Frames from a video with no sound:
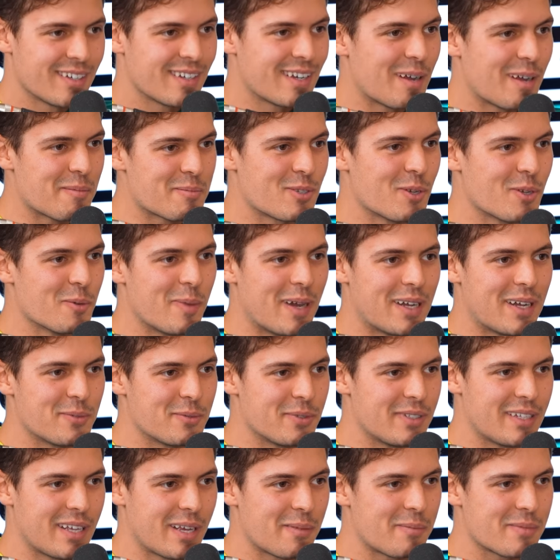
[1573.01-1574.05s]
I'm so bad
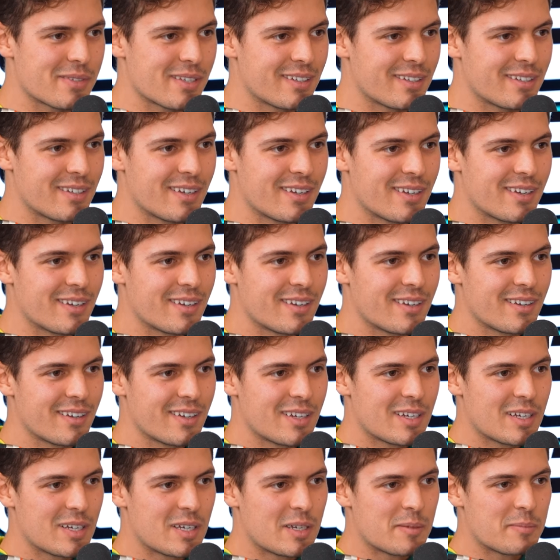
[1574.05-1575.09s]
with names. Yeah, and, yeah.
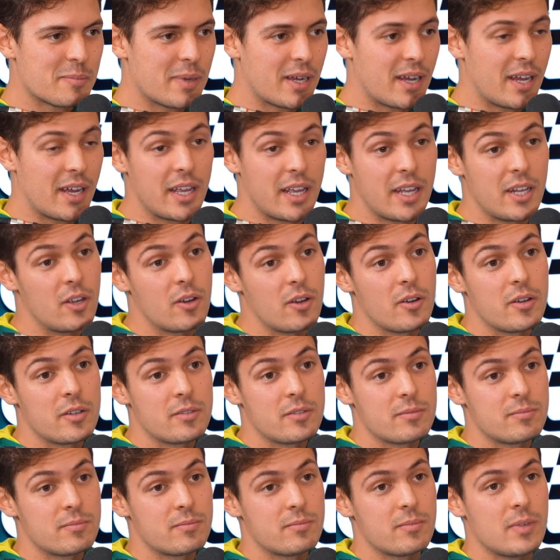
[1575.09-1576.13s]
so, so, but you
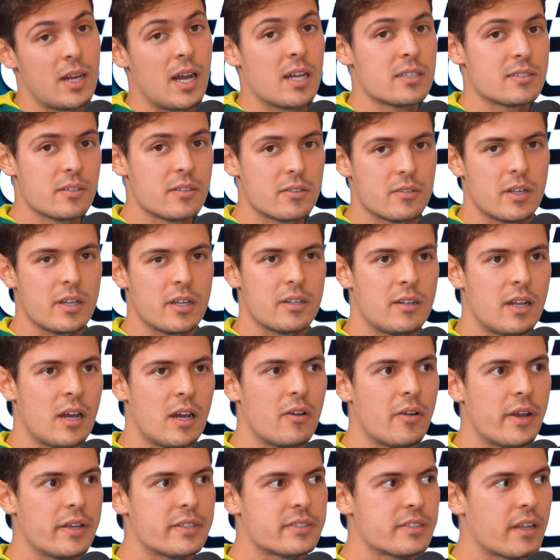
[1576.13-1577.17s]
know, Aston
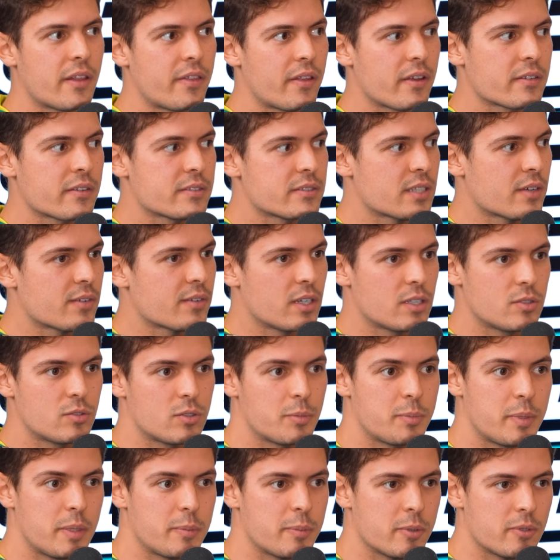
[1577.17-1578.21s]
now has I think
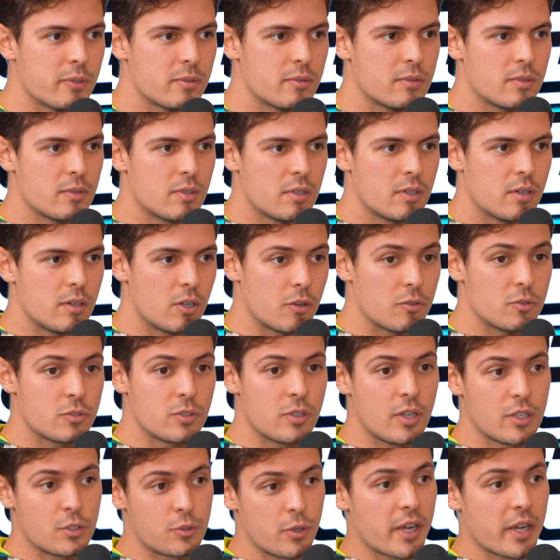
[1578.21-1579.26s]
700 people. Oh, no, to
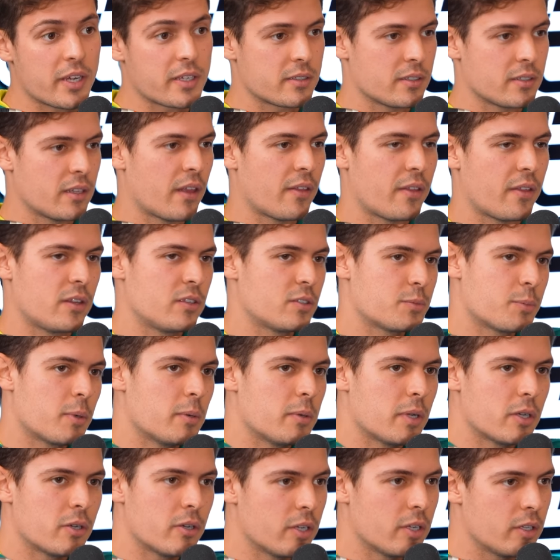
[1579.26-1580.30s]
the track, yeah, I think it's
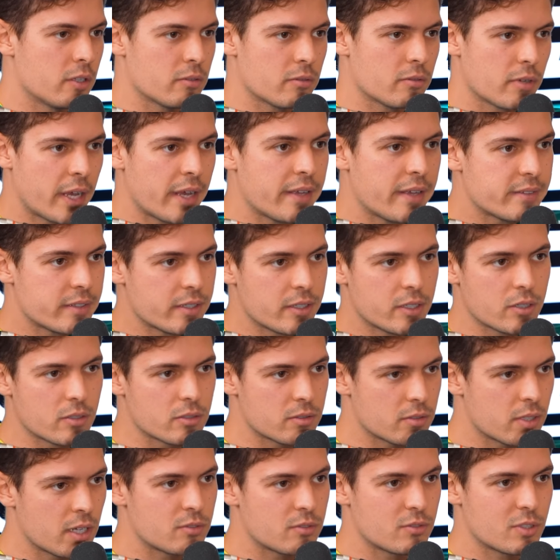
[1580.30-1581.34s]
probably going you know, 80
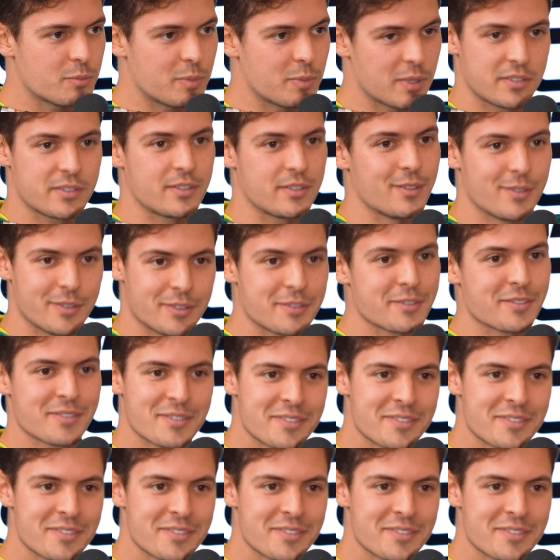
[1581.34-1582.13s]
or 100, but still is